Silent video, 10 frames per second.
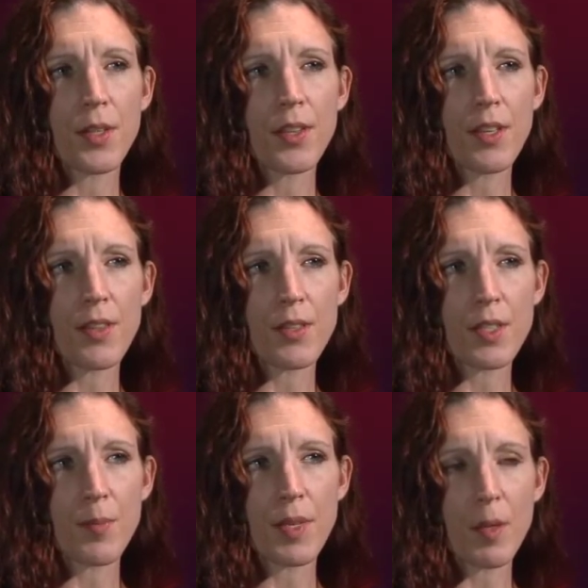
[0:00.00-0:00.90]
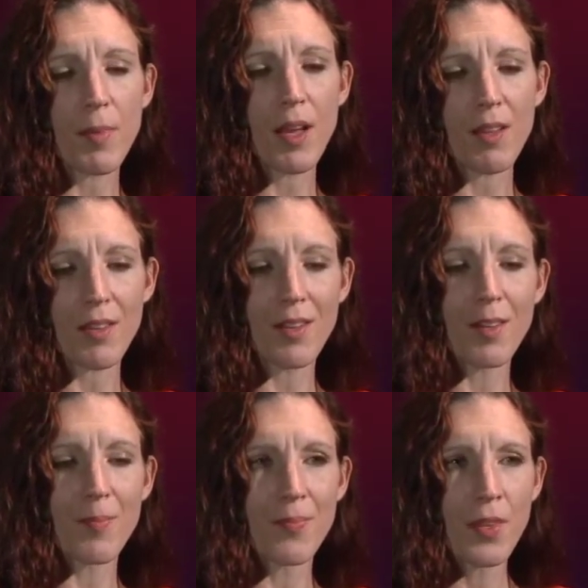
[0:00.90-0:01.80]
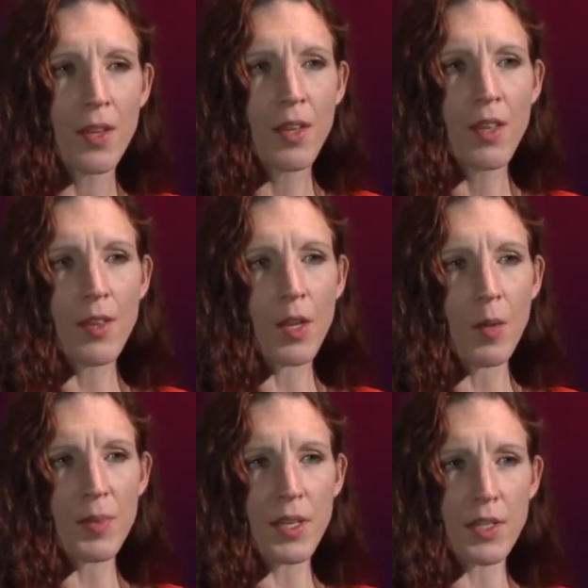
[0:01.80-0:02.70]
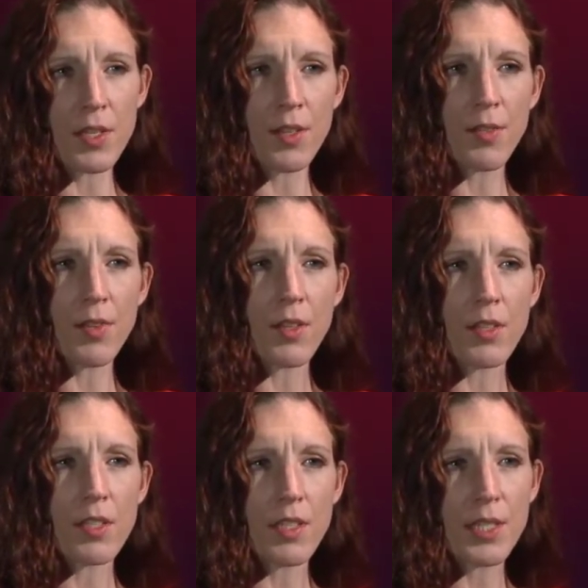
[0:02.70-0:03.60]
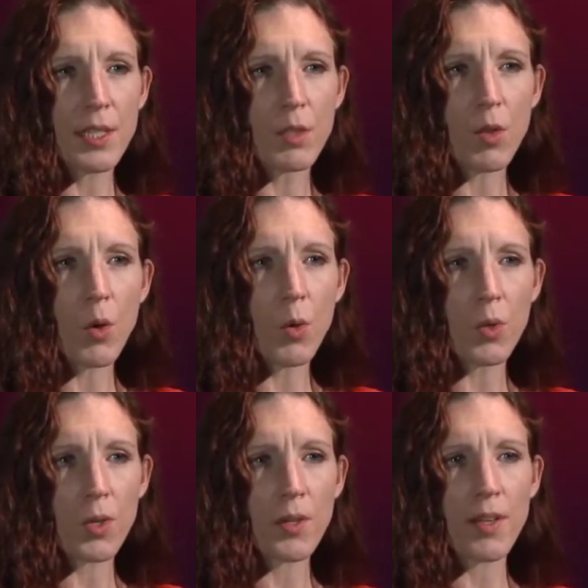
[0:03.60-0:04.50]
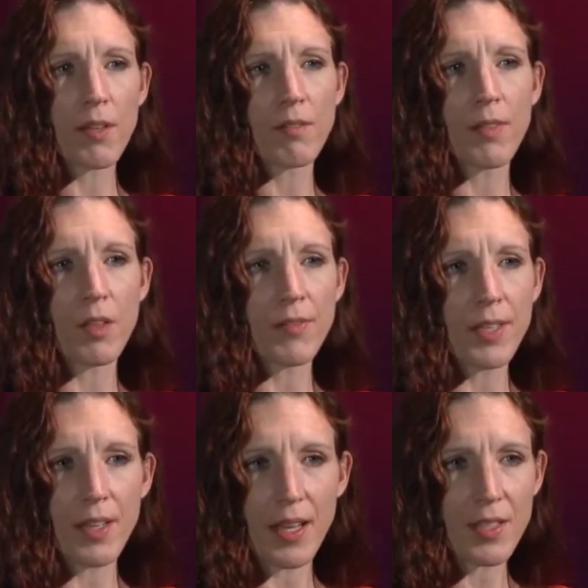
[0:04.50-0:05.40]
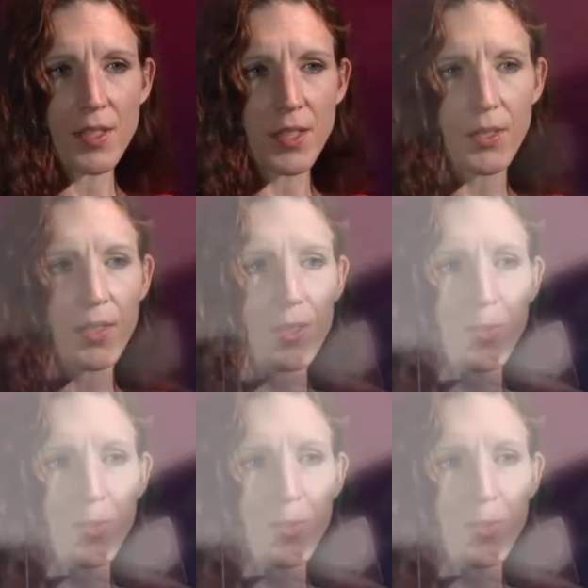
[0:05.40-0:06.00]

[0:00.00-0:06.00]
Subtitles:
I think there's something about the combination of a steel core and a velvet exterior,